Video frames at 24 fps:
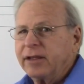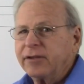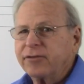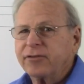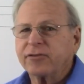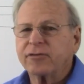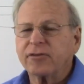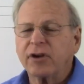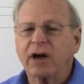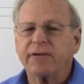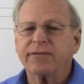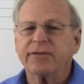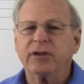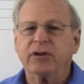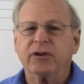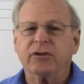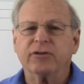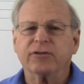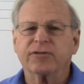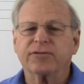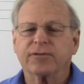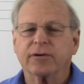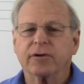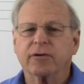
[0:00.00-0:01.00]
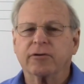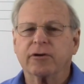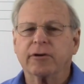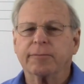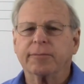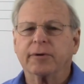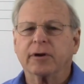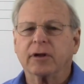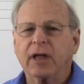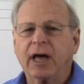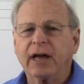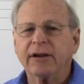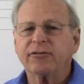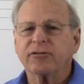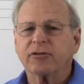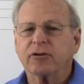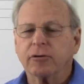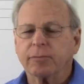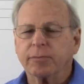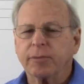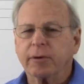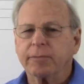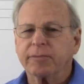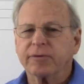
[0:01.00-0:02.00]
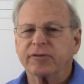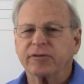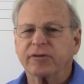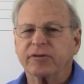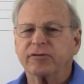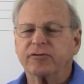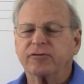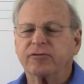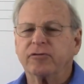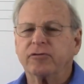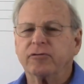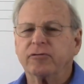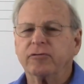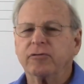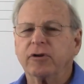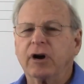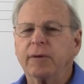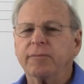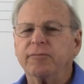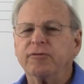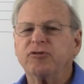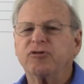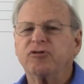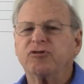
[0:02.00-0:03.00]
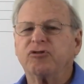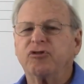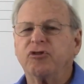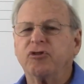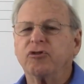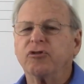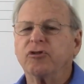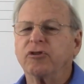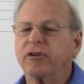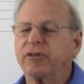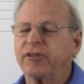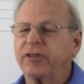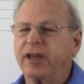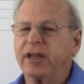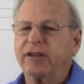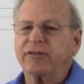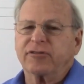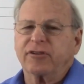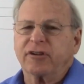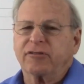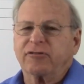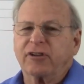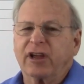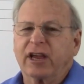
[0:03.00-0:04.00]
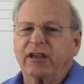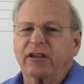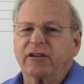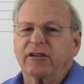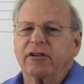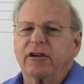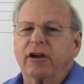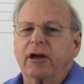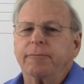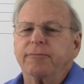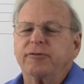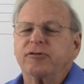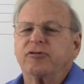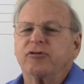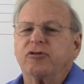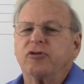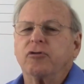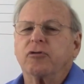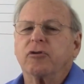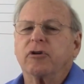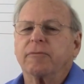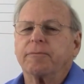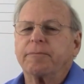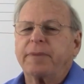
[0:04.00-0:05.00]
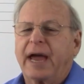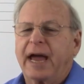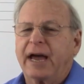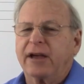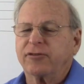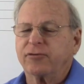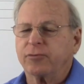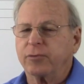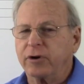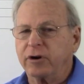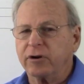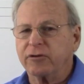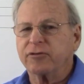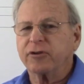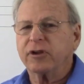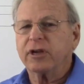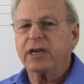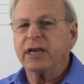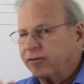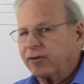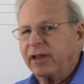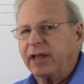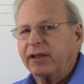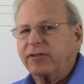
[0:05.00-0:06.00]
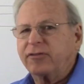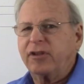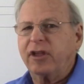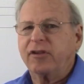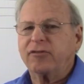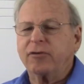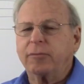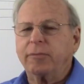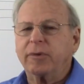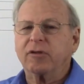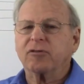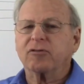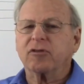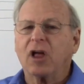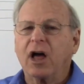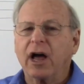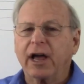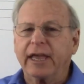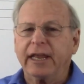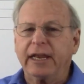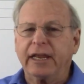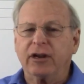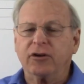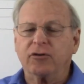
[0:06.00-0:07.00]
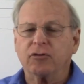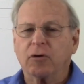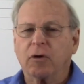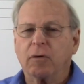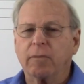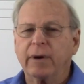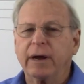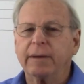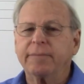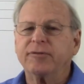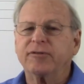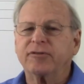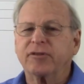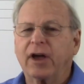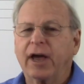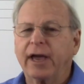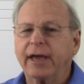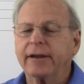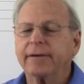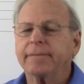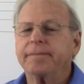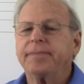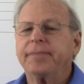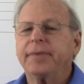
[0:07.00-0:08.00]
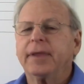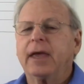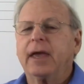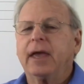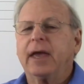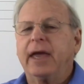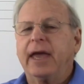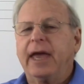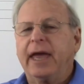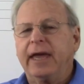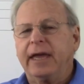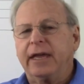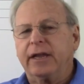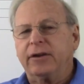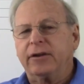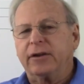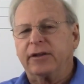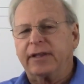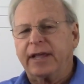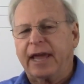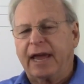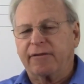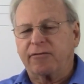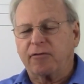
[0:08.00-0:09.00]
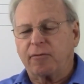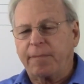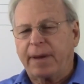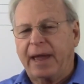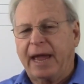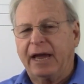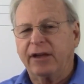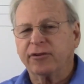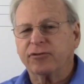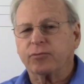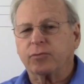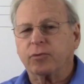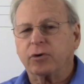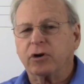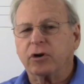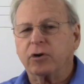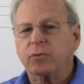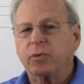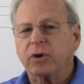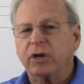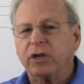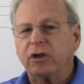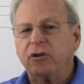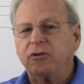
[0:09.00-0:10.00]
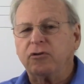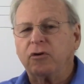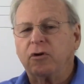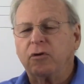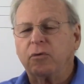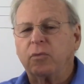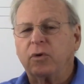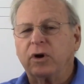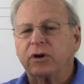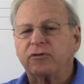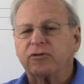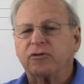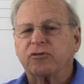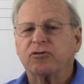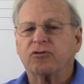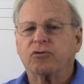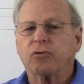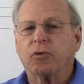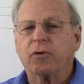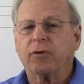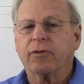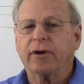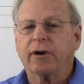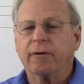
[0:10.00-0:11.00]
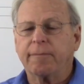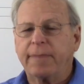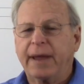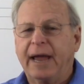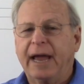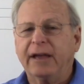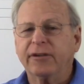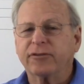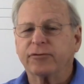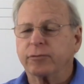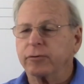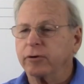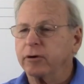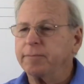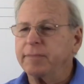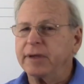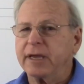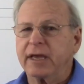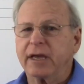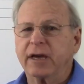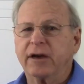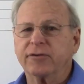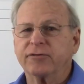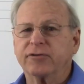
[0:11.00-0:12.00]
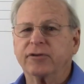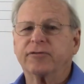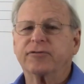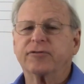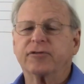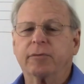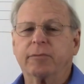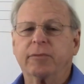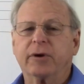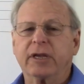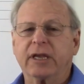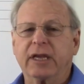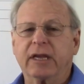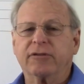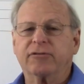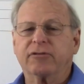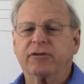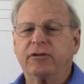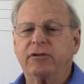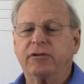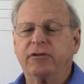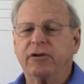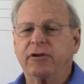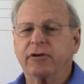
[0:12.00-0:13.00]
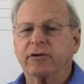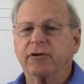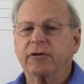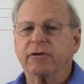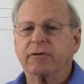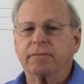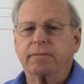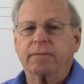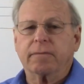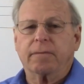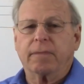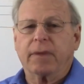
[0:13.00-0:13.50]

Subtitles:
this is often used for cryptological purposes to obscure things, such like obscure passwords. So let's say someone's logging into a website and they have a password. Well, you don't want to store their password because if someone gets into your